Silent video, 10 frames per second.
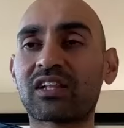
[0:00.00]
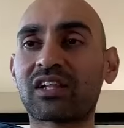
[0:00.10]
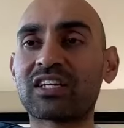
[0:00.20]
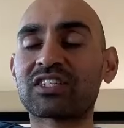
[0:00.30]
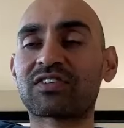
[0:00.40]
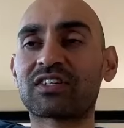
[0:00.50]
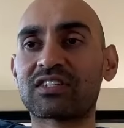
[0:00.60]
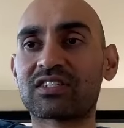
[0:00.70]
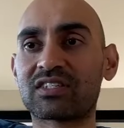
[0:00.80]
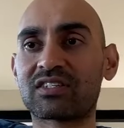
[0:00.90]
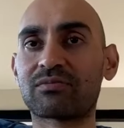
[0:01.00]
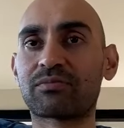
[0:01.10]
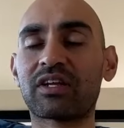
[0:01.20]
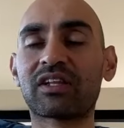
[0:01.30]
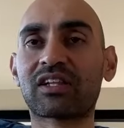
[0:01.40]
the clients first,
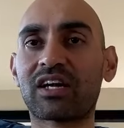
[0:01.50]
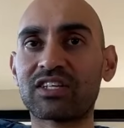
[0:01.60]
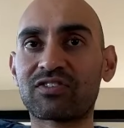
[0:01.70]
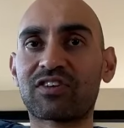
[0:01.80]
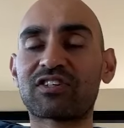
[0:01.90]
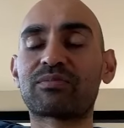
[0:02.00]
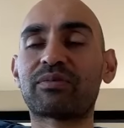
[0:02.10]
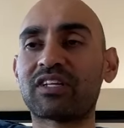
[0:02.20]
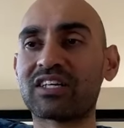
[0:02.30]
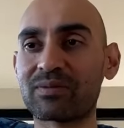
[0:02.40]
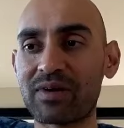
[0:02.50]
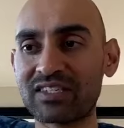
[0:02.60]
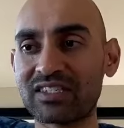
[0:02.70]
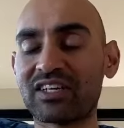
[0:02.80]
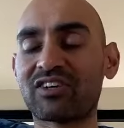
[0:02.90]
putting the clients first, building
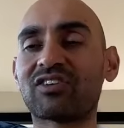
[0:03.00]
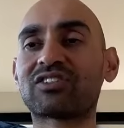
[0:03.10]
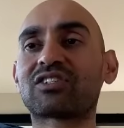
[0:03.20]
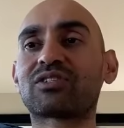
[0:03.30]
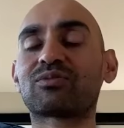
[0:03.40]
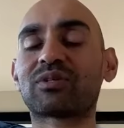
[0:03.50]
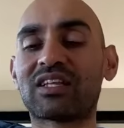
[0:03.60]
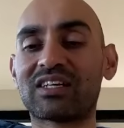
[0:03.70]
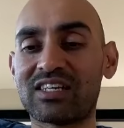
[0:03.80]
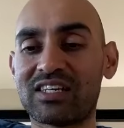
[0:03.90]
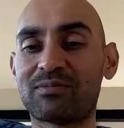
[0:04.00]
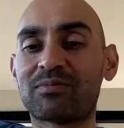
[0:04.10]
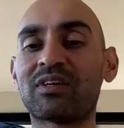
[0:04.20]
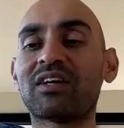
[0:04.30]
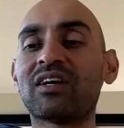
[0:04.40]
amazing culture with the team,
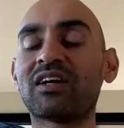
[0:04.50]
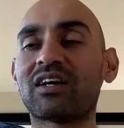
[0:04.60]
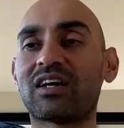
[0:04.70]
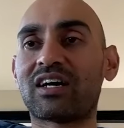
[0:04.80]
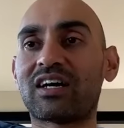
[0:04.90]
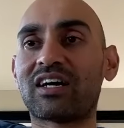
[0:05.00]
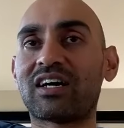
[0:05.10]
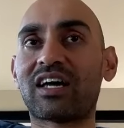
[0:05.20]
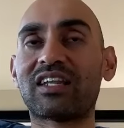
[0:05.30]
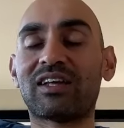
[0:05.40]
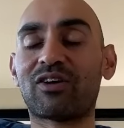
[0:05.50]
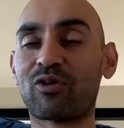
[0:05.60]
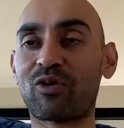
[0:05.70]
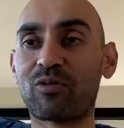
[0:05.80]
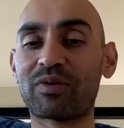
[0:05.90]
uh, and the, ho
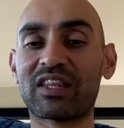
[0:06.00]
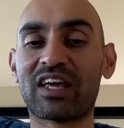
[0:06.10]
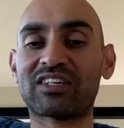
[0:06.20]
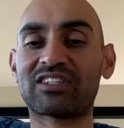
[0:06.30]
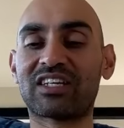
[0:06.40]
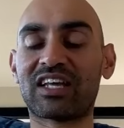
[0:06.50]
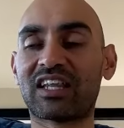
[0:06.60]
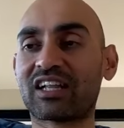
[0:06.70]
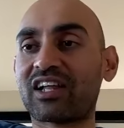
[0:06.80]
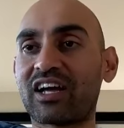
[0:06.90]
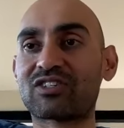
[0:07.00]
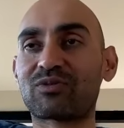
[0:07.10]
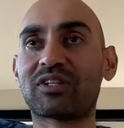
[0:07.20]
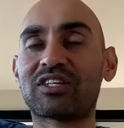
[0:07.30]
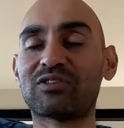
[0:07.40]
hoping they understand that clients really